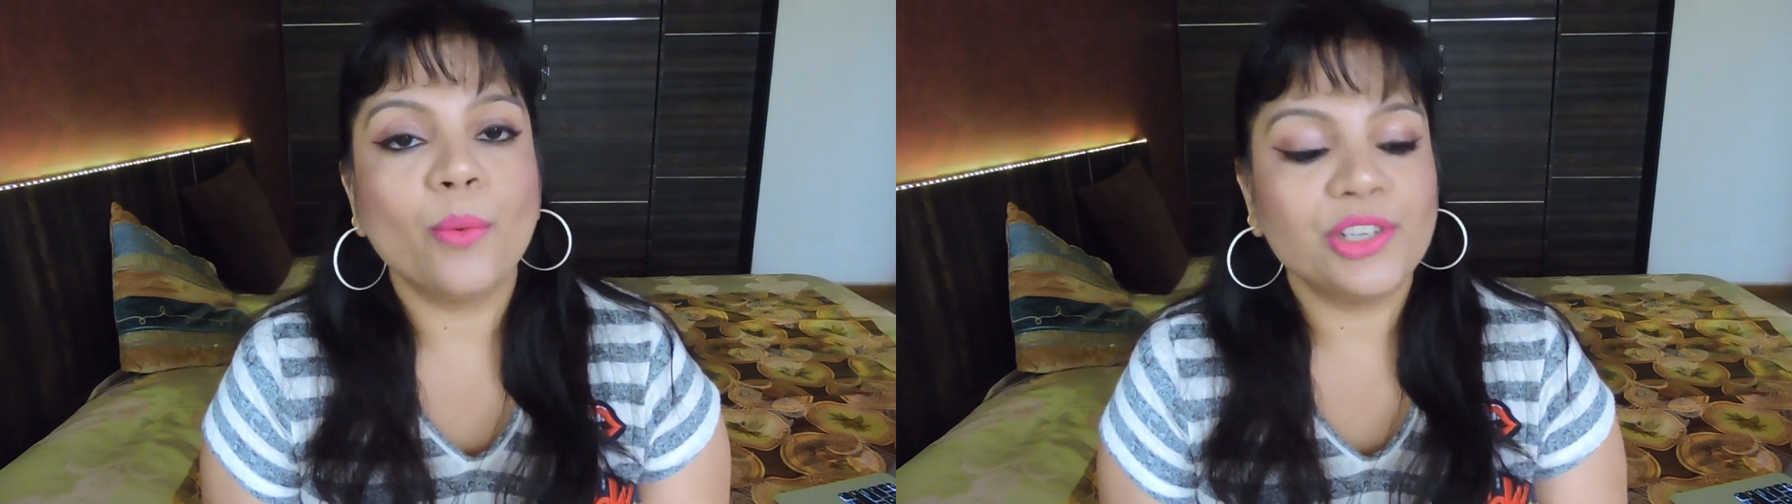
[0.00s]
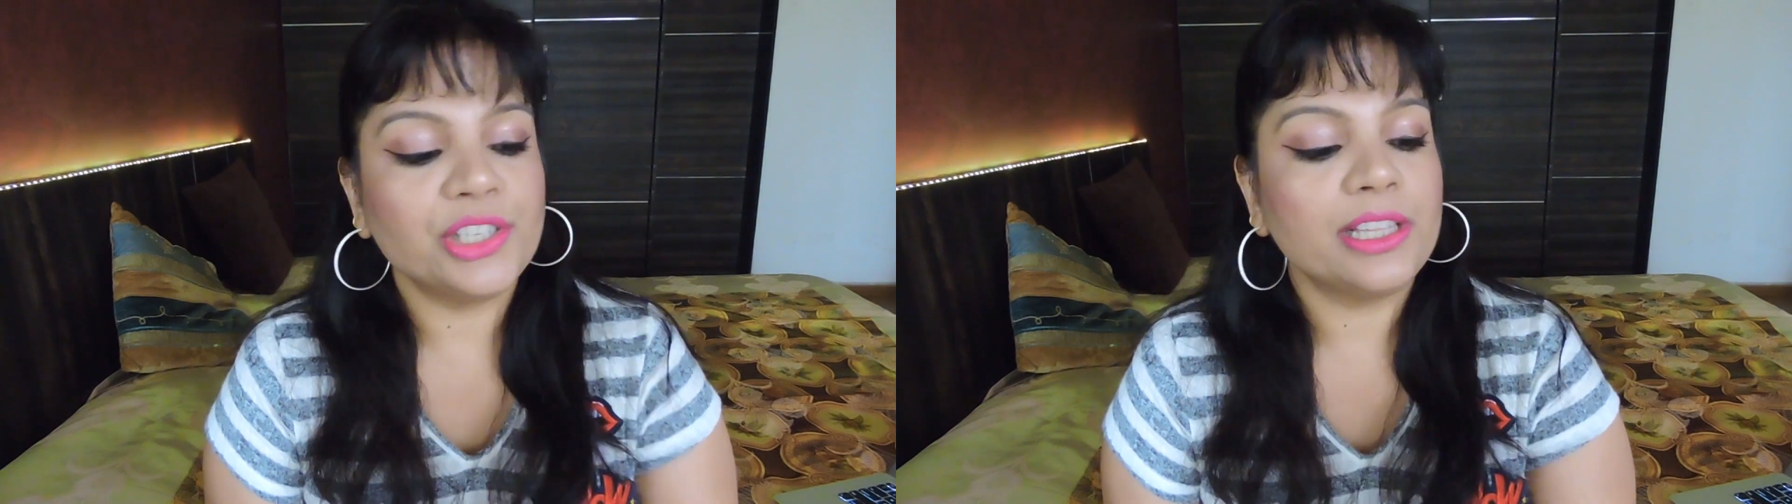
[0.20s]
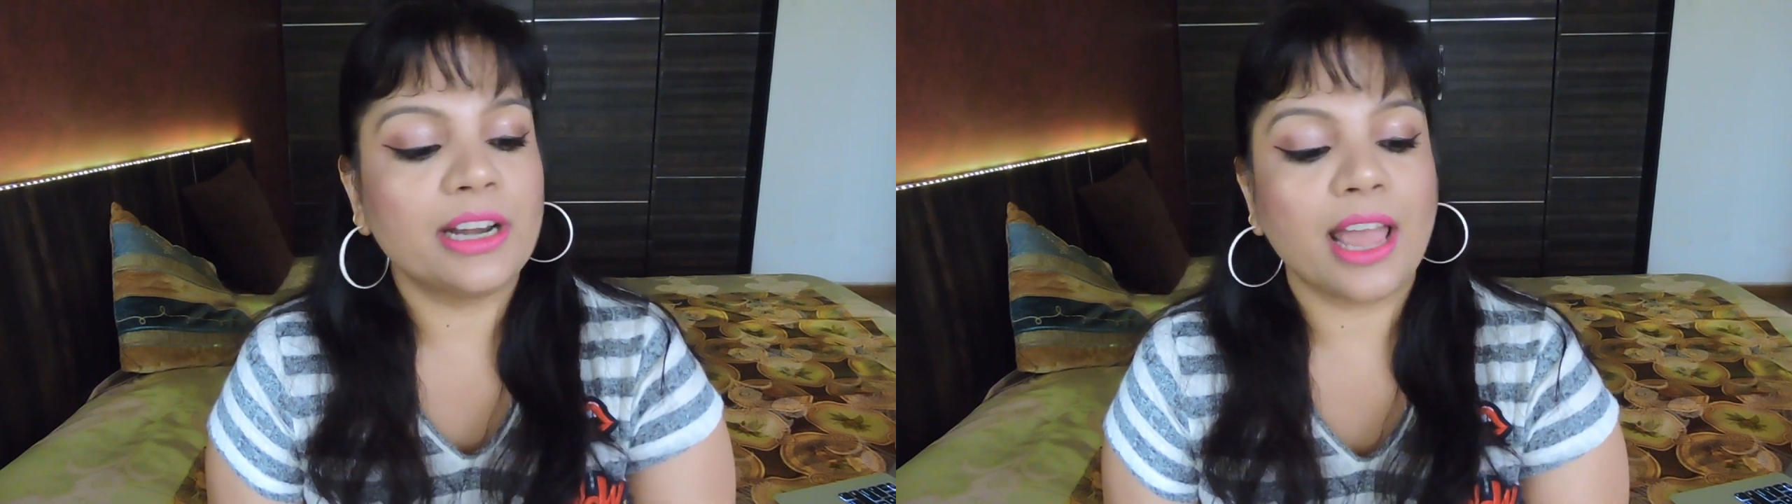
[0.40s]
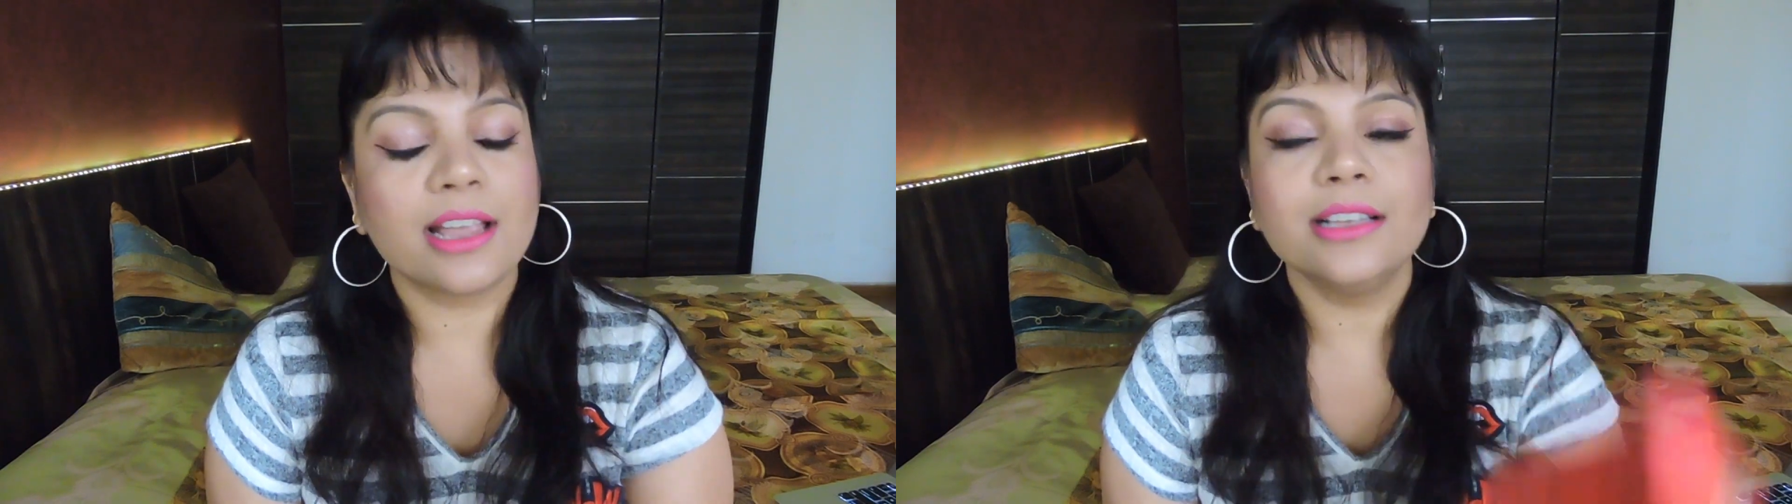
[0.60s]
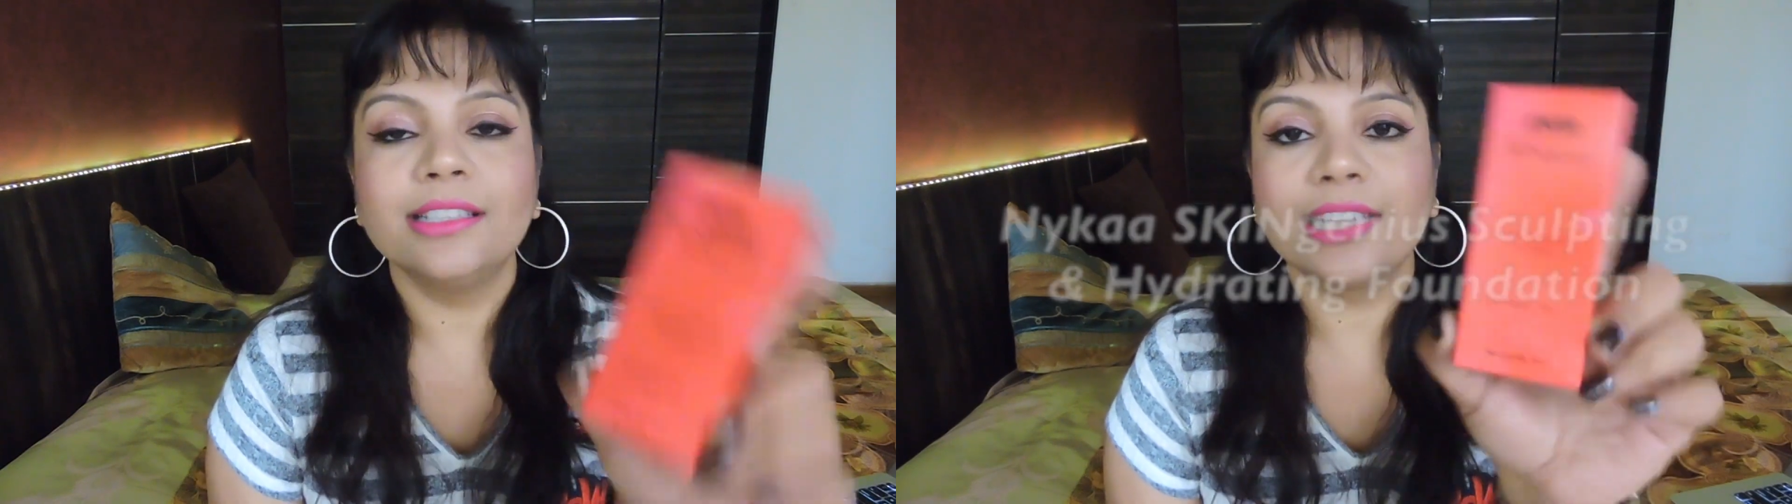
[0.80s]
which is their
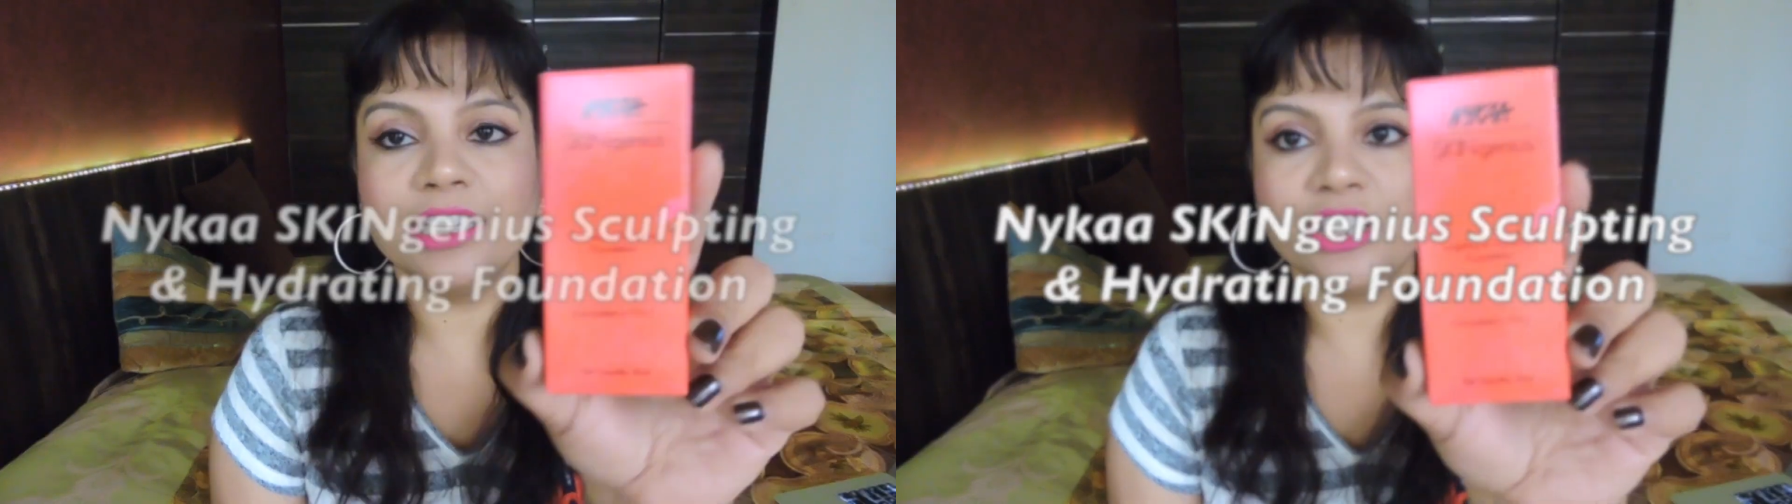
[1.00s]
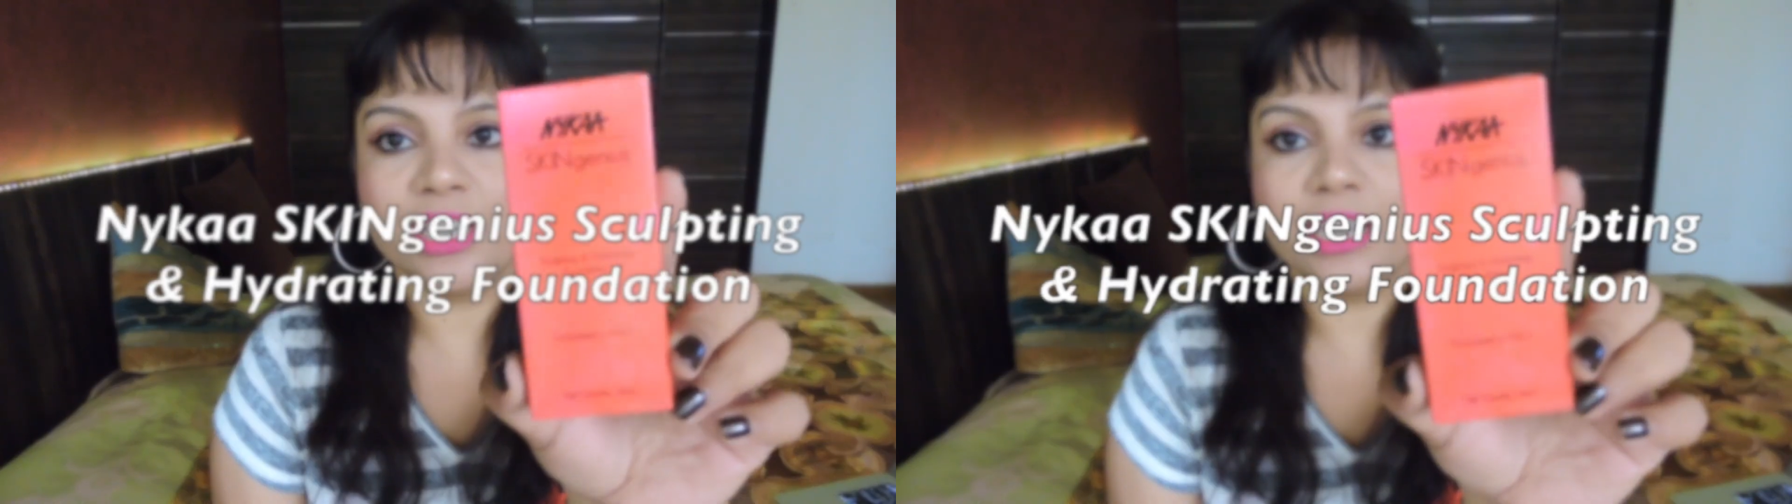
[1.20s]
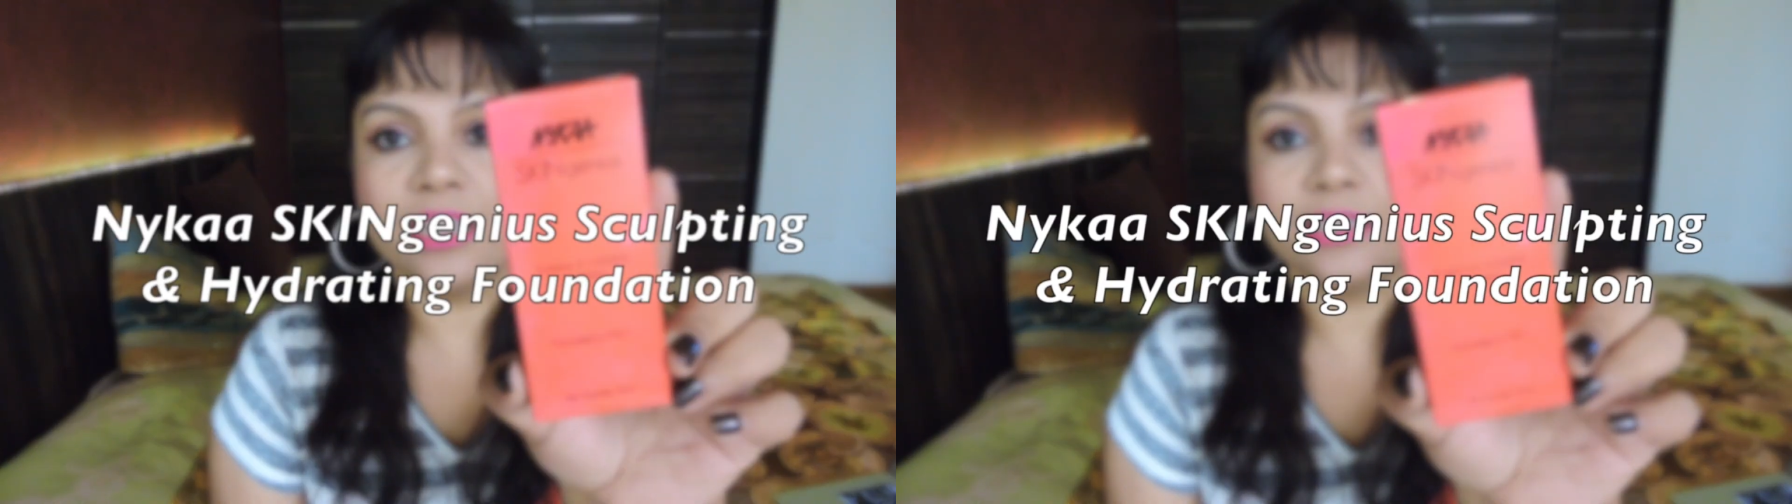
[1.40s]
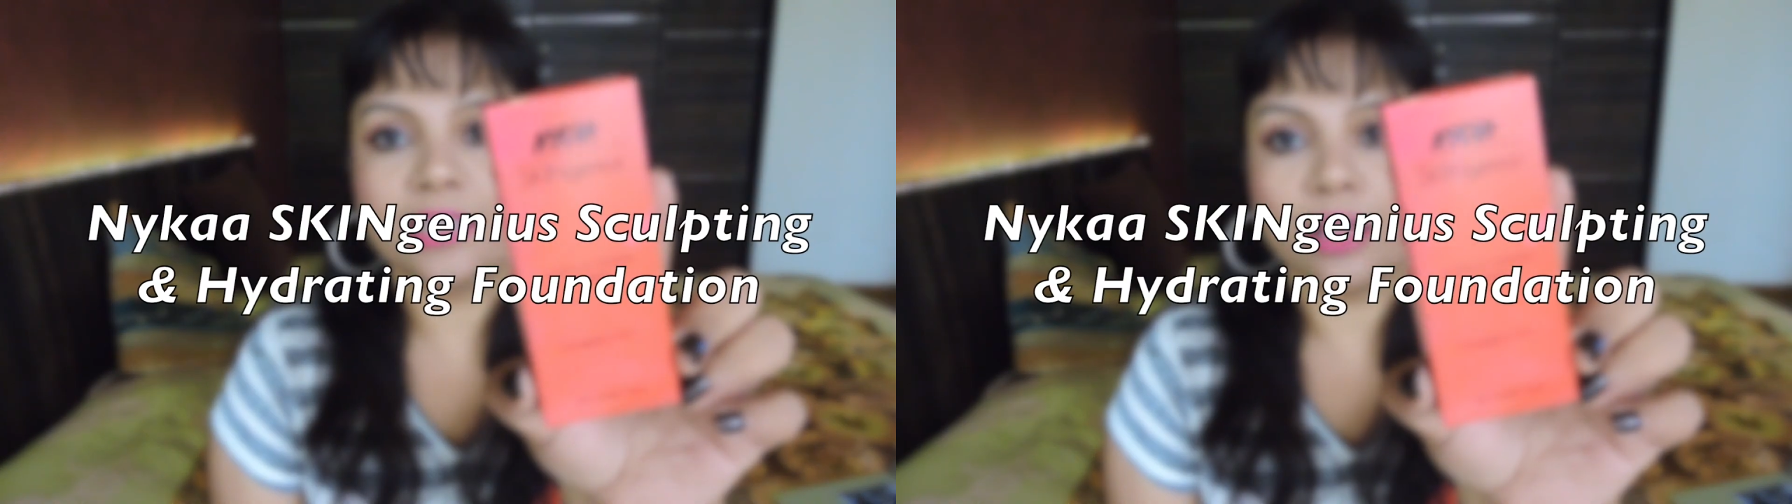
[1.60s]
NYKAA SKINgenius